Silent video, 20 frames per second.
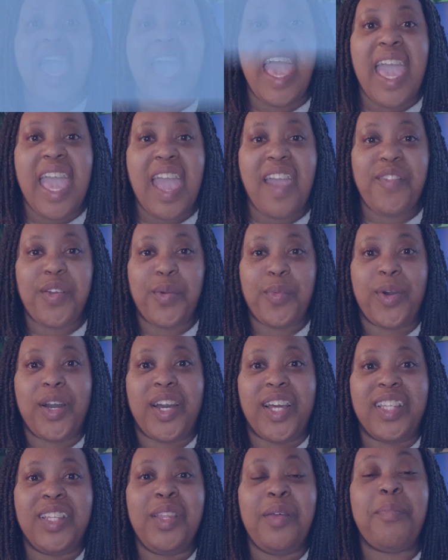Hey
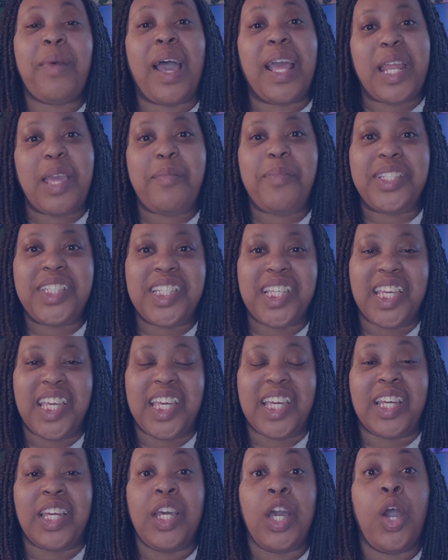everyone, my name is
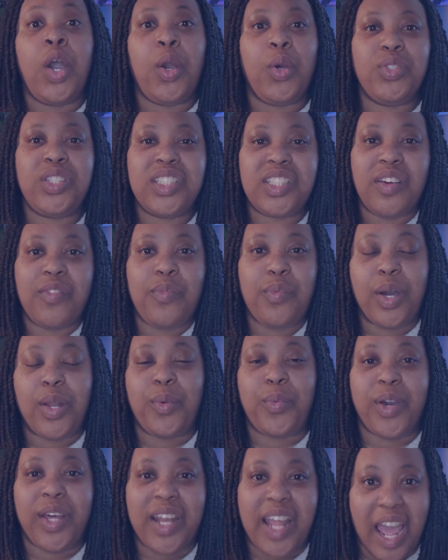Kia, host of
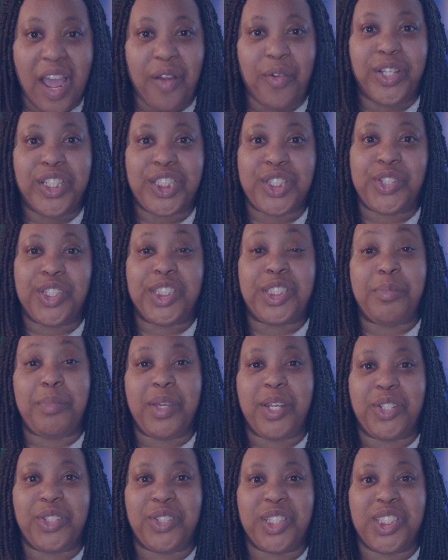one one Outreach Christian
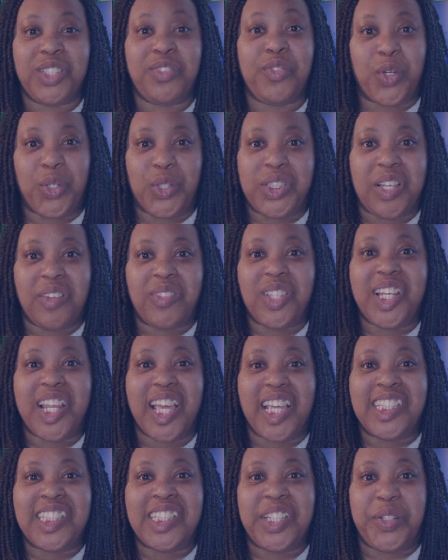Ministries Verse of the
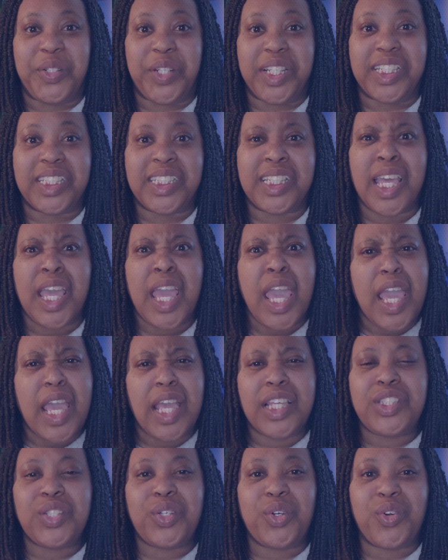Day series.
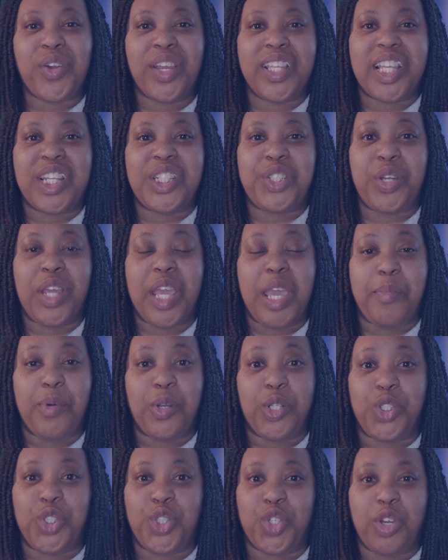It's so great that you're able
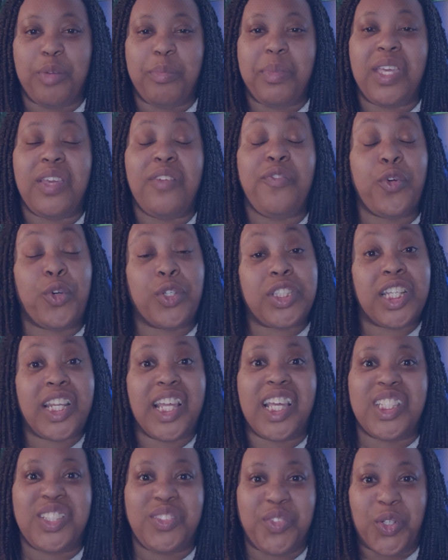to join me for
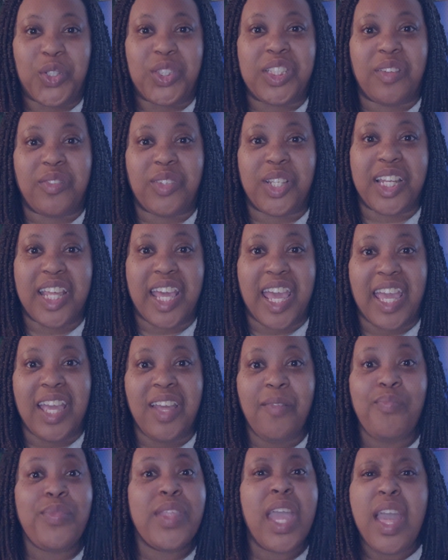today's Verse of the
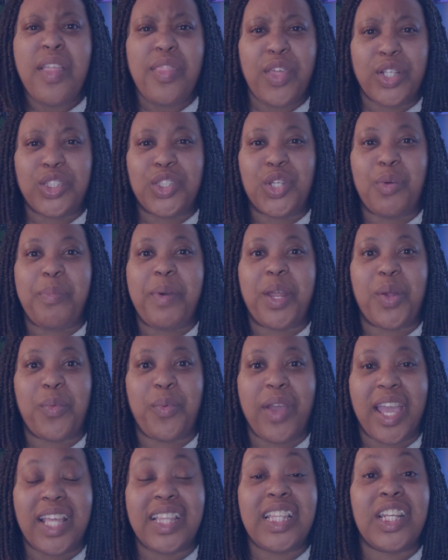Day. There's no better
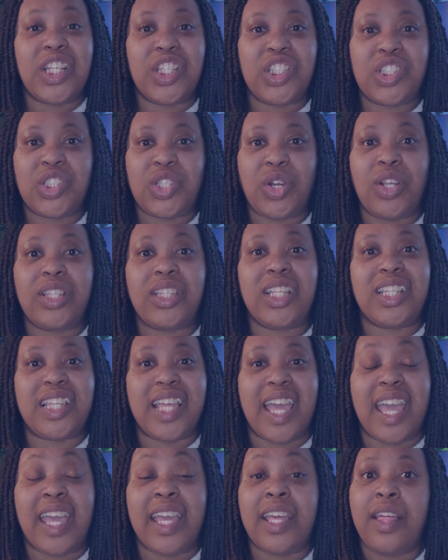way than to start the
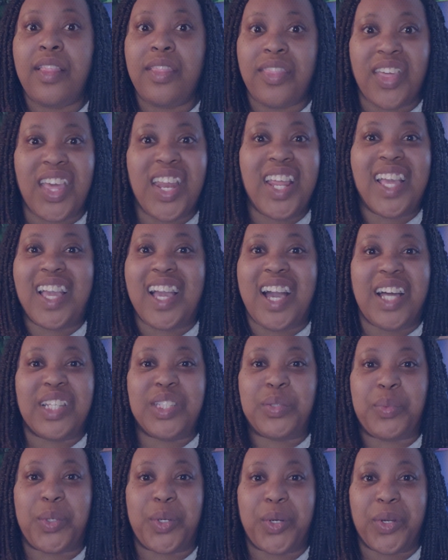day, then in
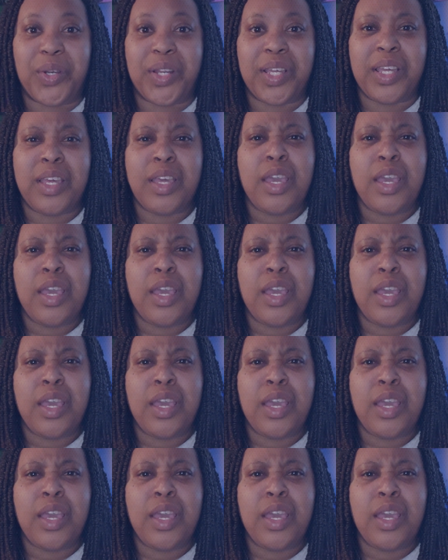God's Word.